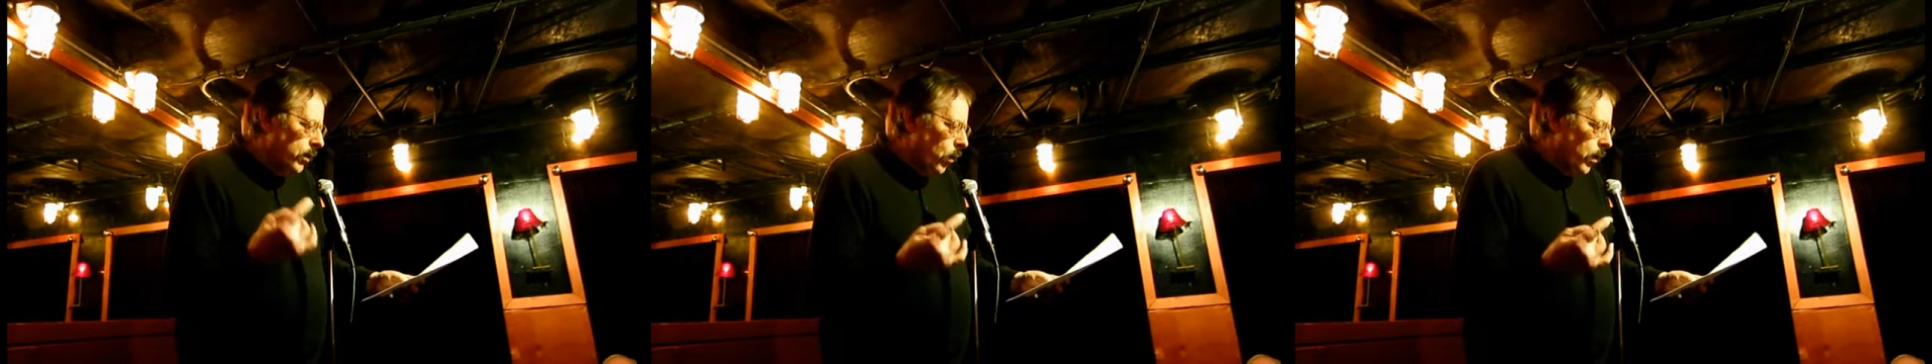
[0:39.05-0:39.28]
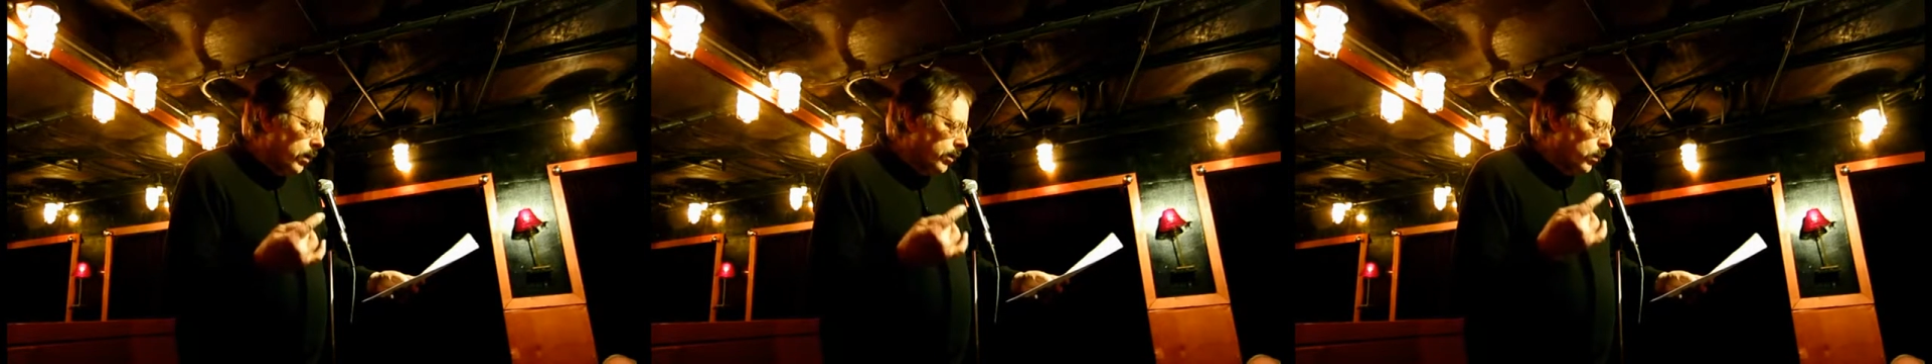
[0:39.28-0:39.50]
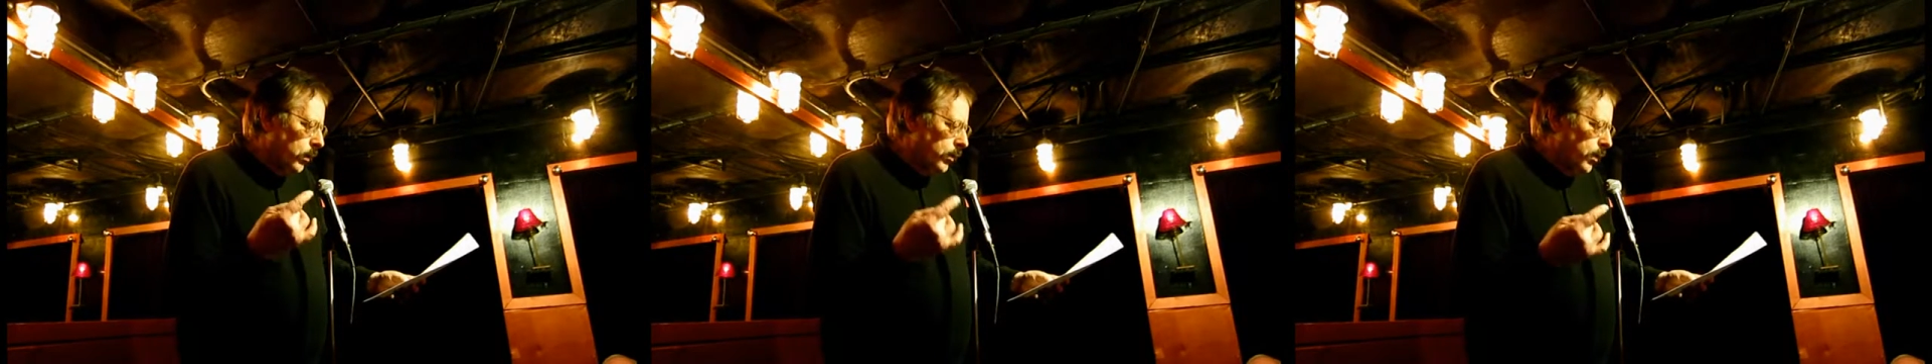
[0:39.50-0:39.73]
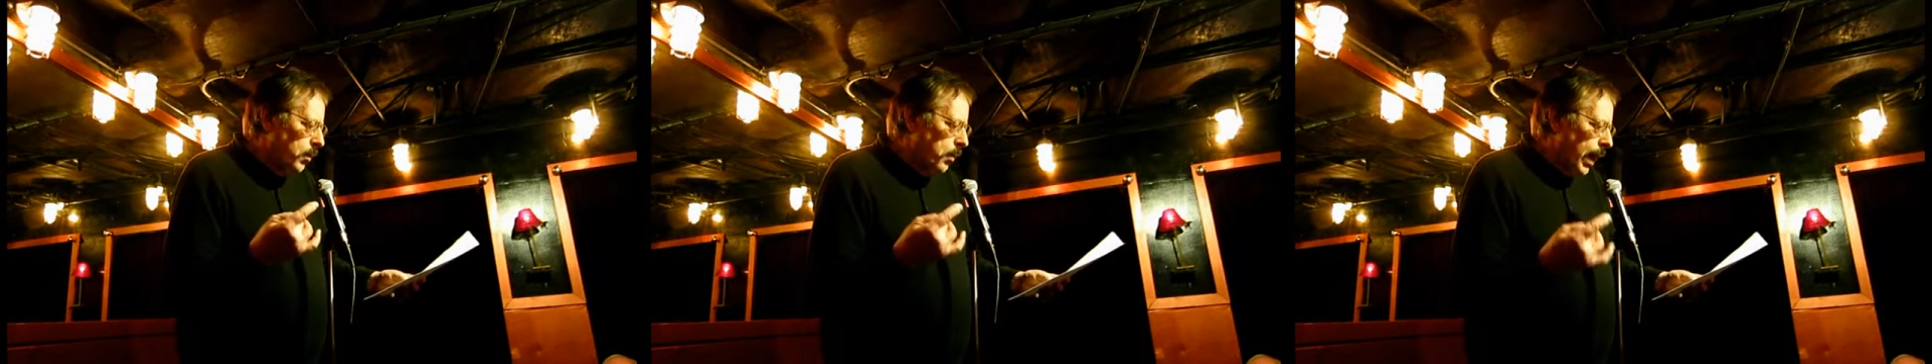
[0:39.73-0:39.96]
north
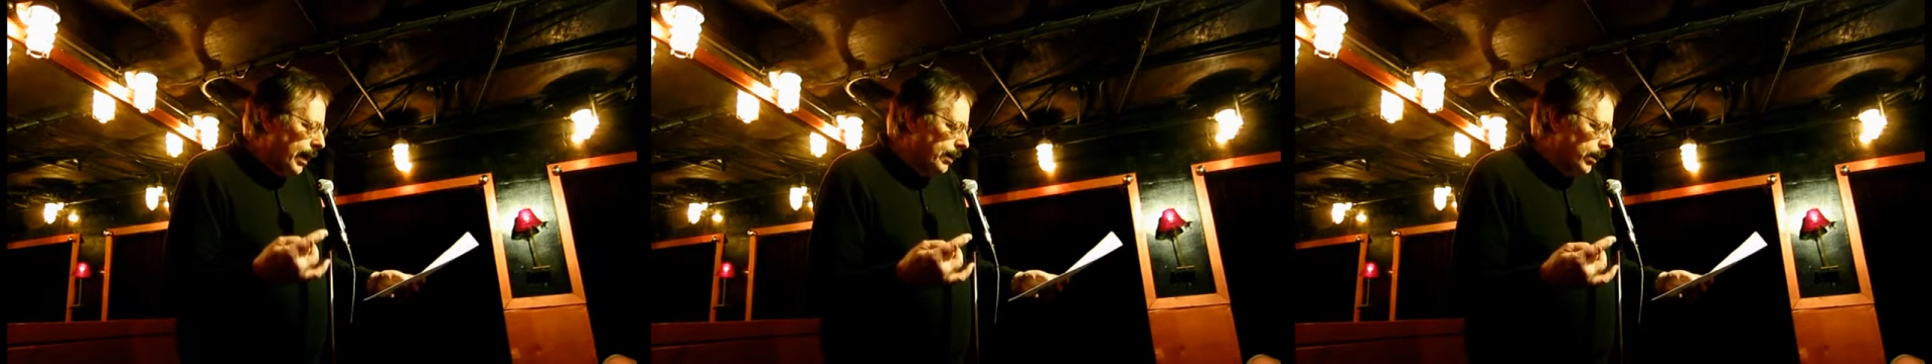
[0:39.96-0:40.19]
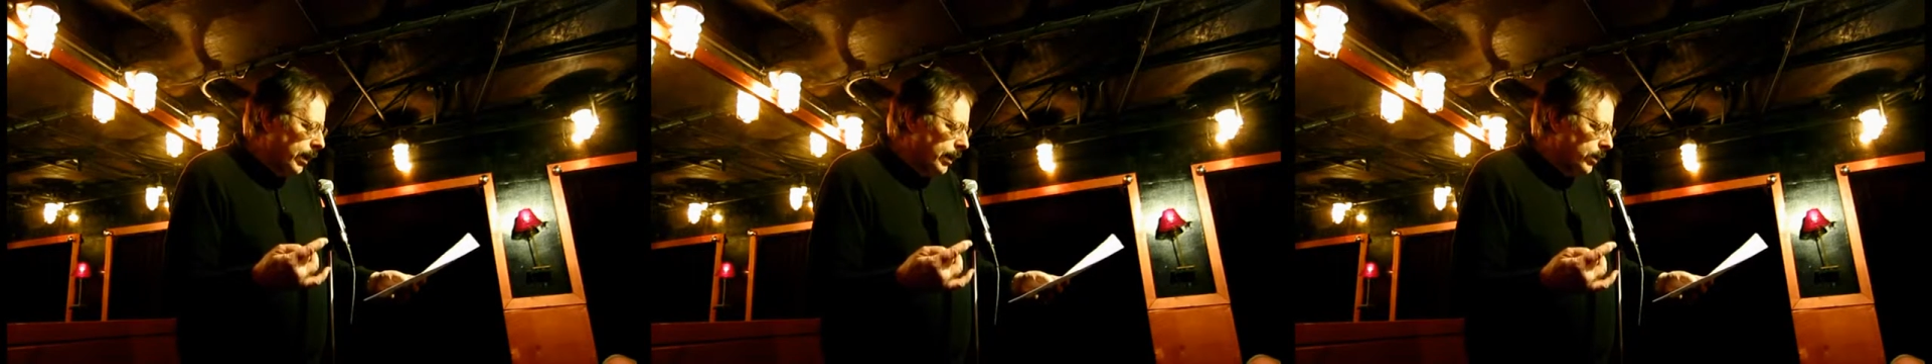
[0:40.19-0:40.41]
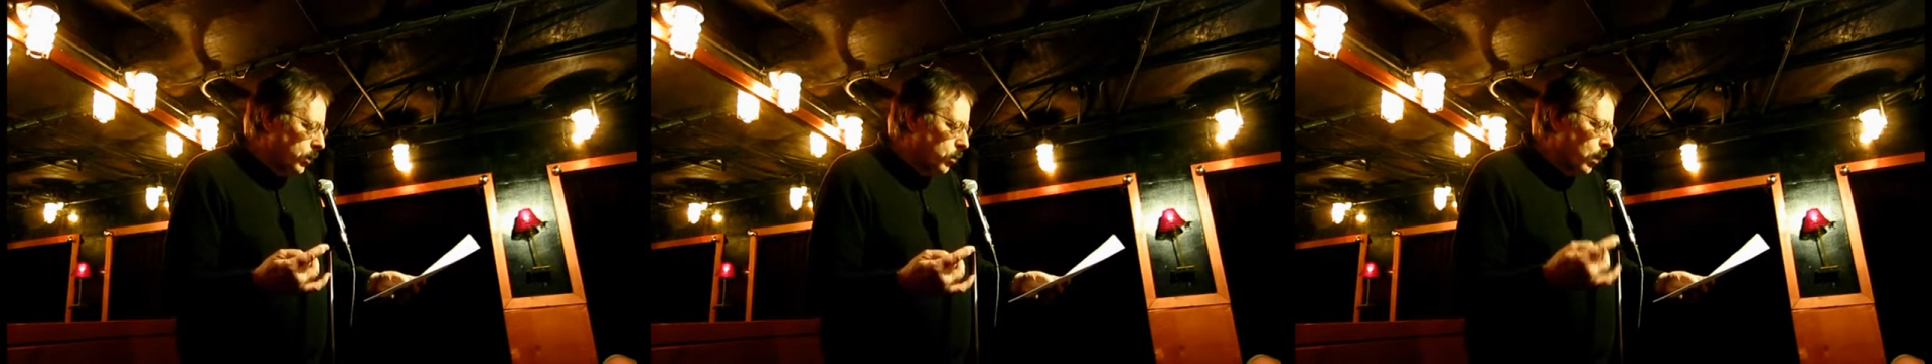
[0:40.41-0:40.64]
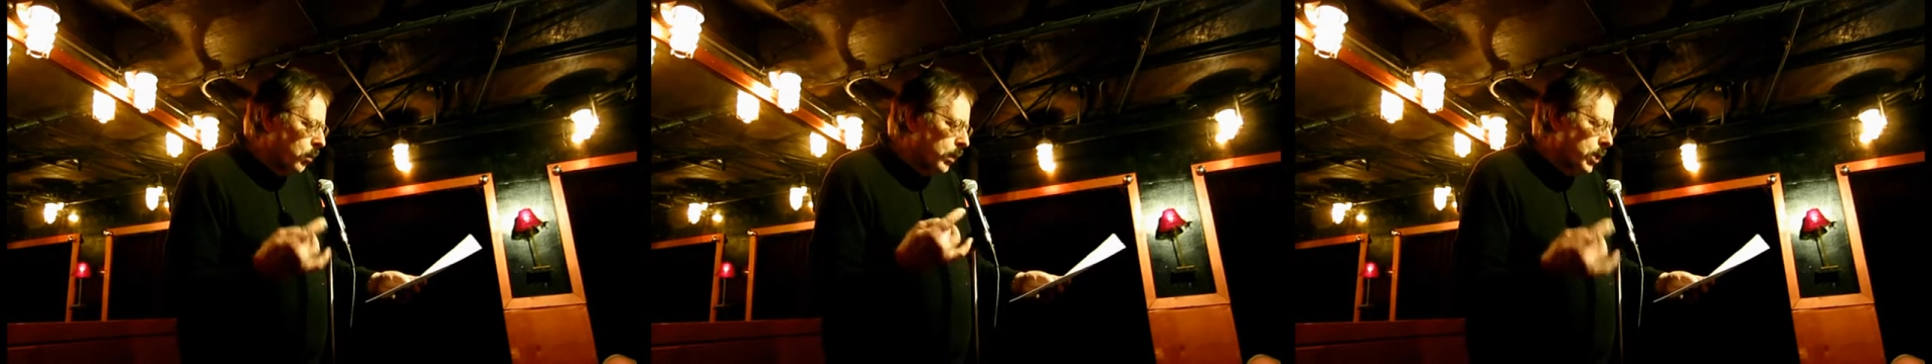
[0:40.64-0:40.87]
towards the Badlands,
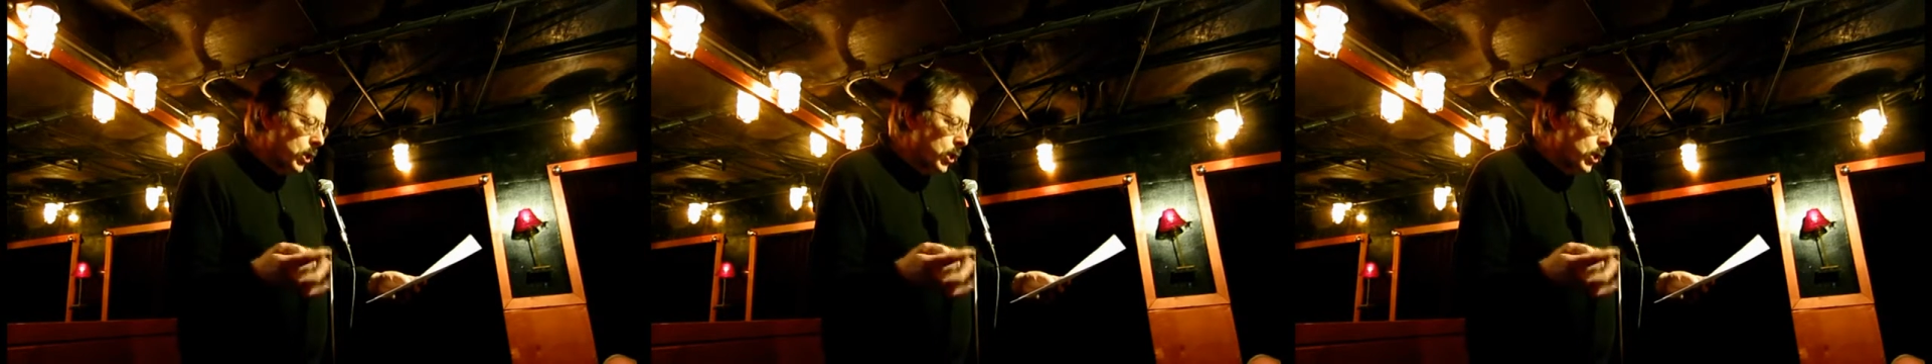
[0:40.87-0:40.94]
where we